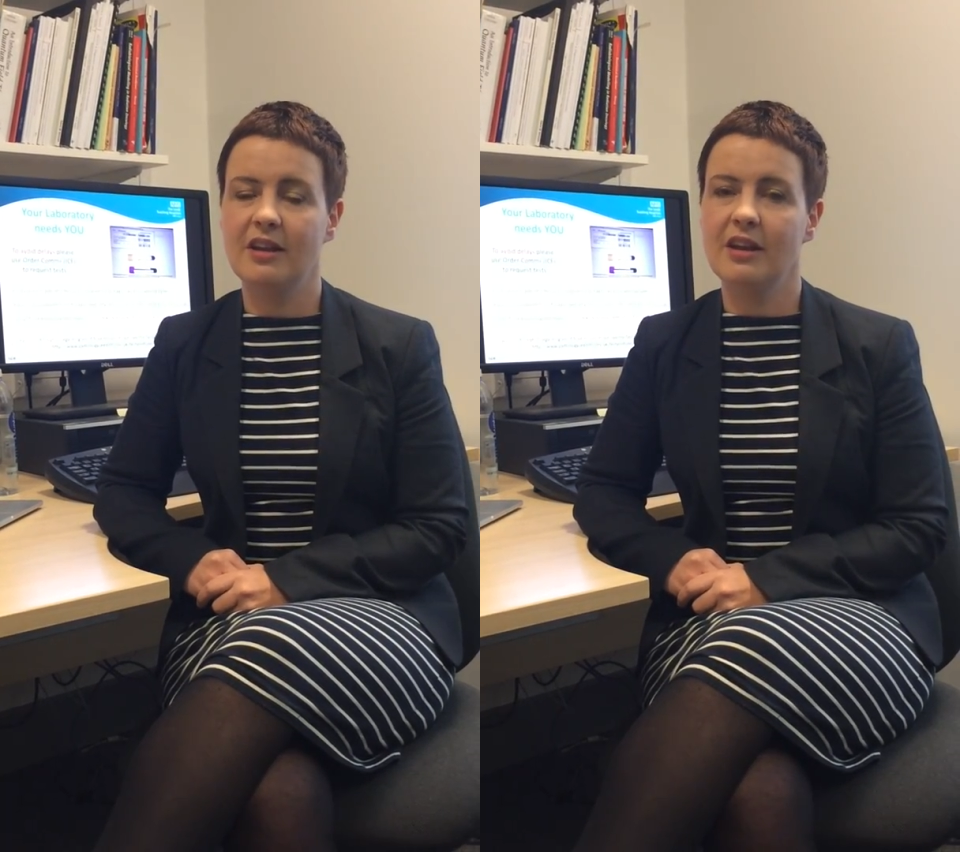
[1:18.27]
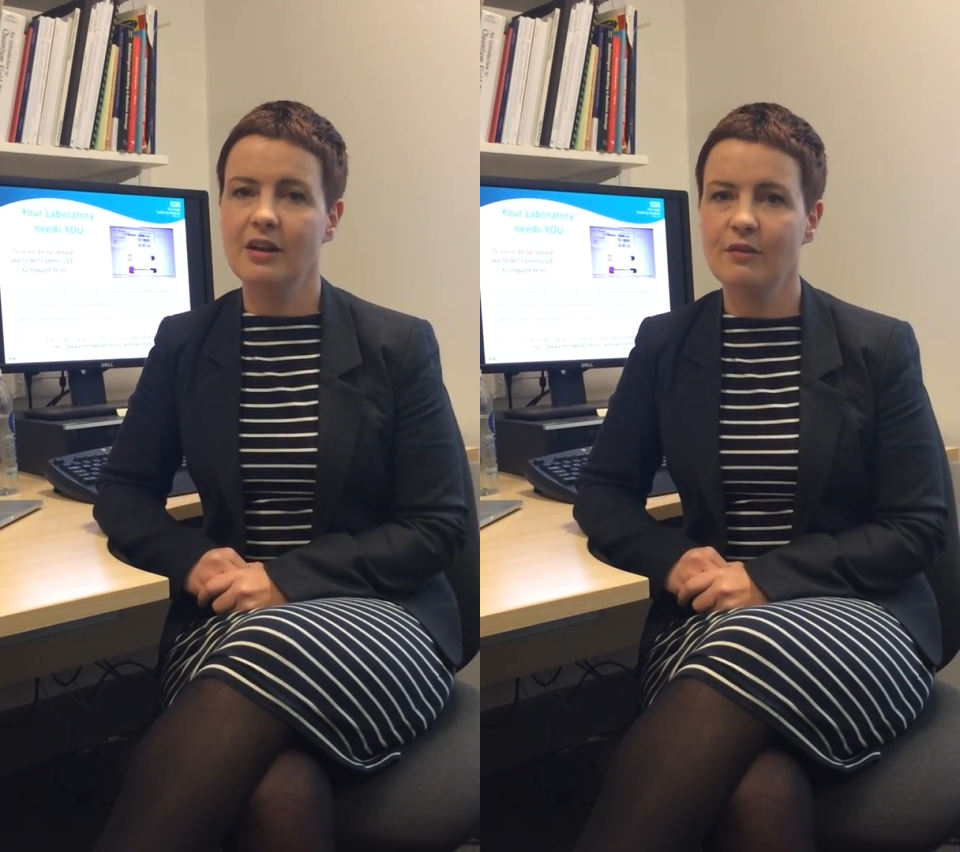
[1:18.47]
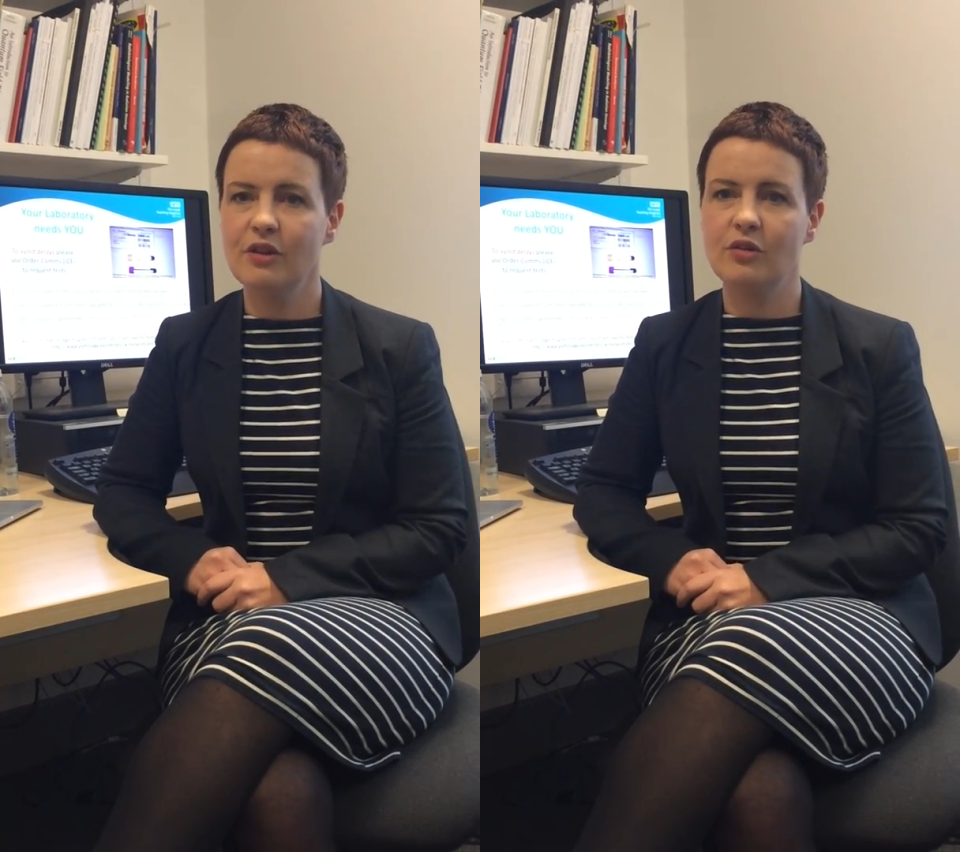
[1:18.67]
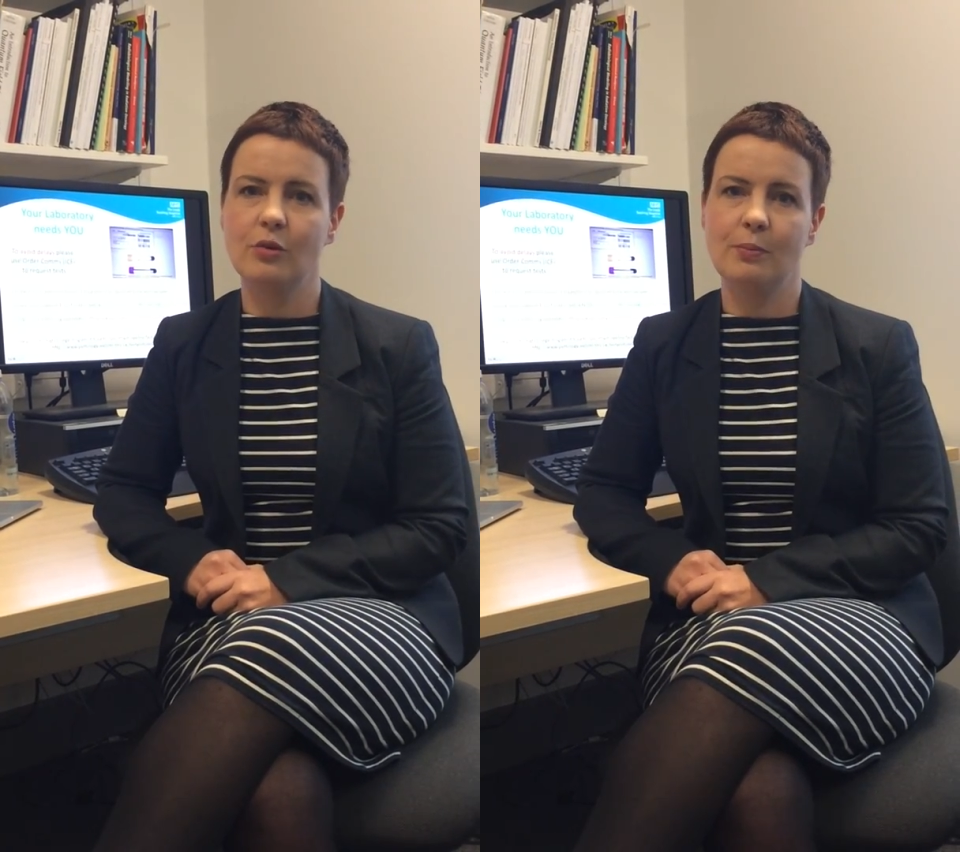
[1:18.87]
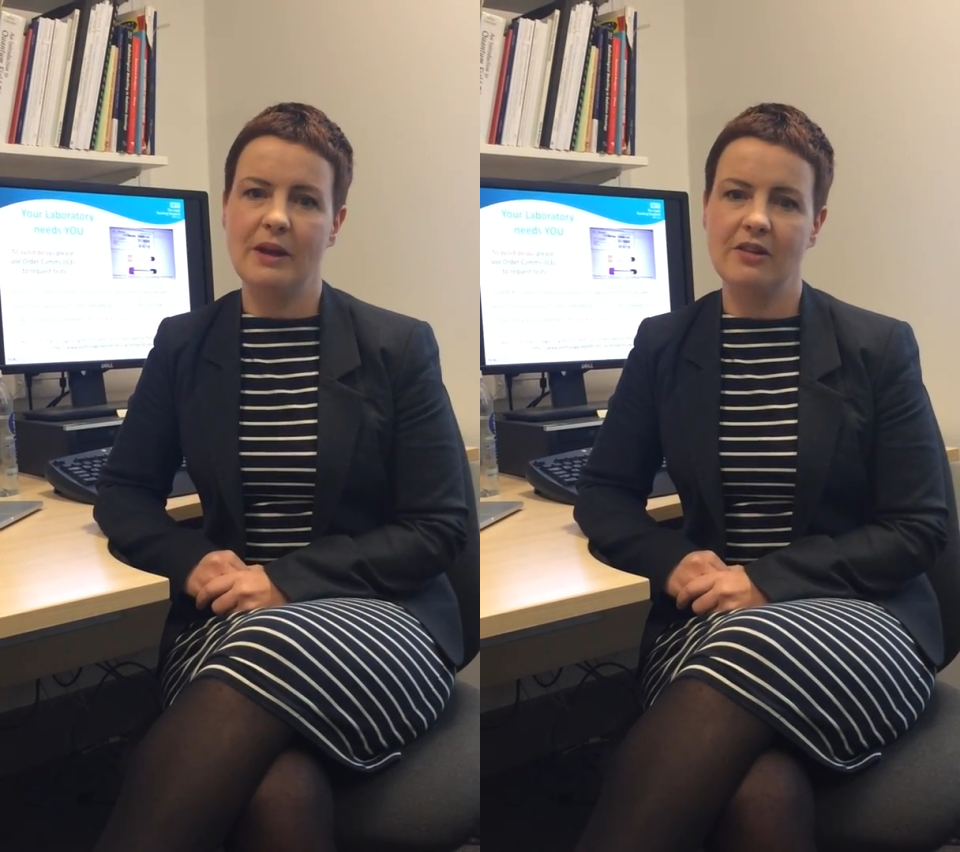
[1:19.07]
the
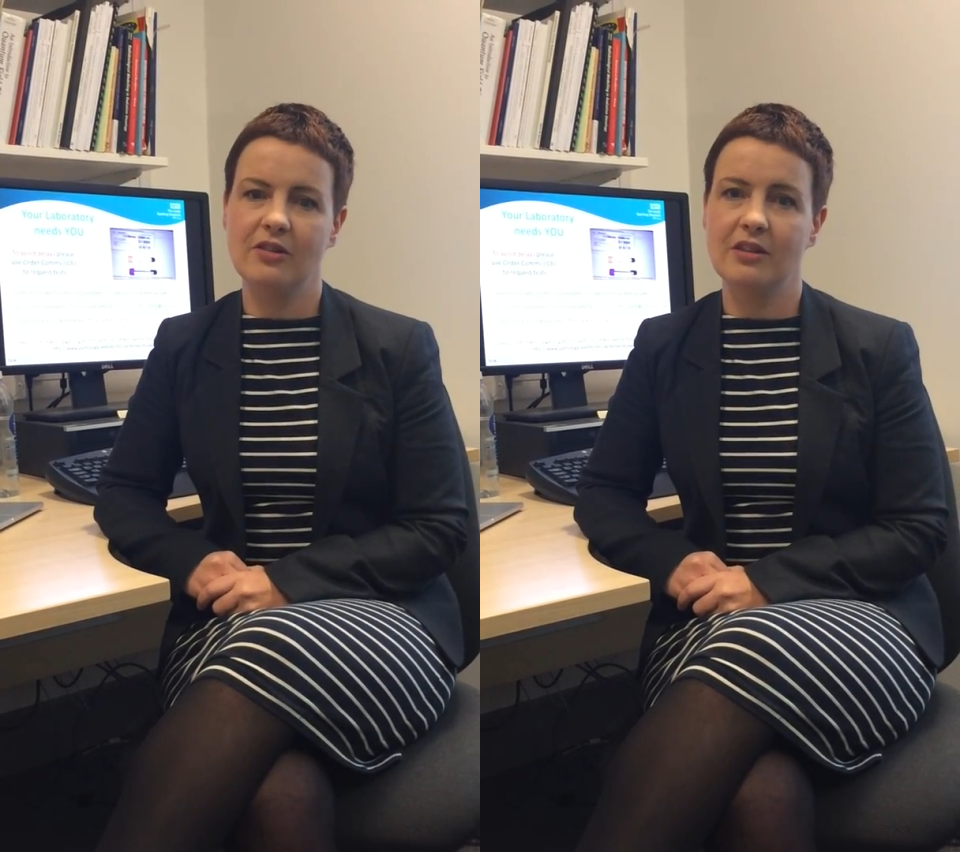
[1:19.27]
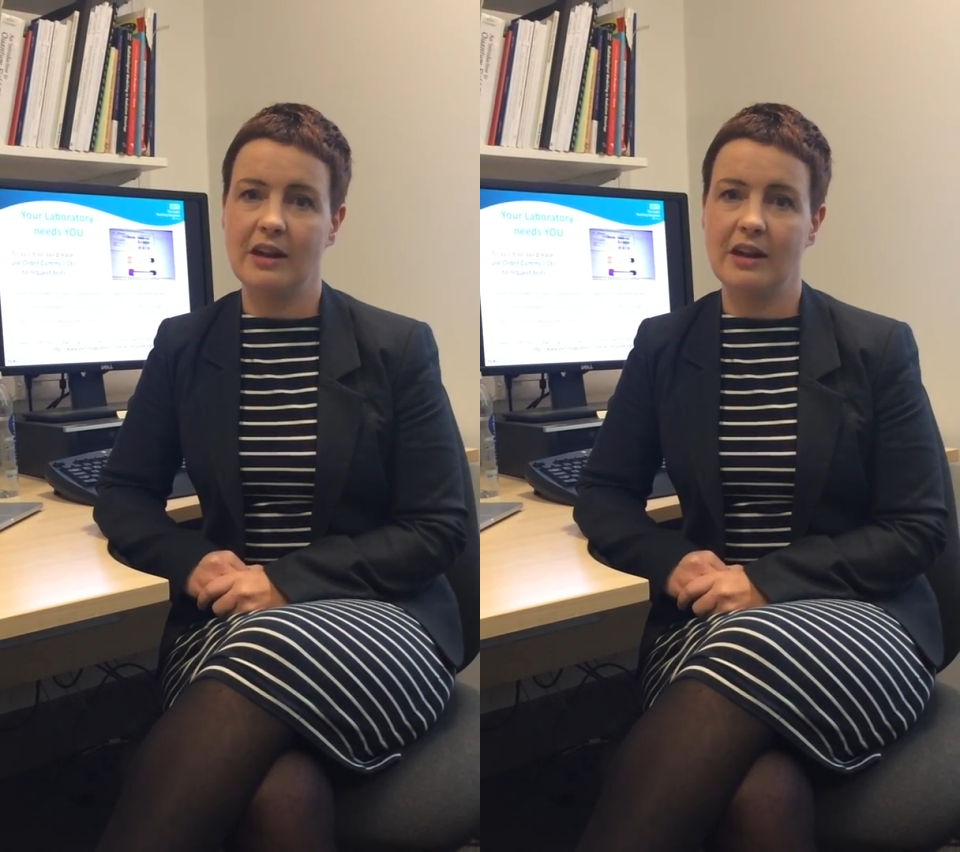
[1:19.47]
individual patient's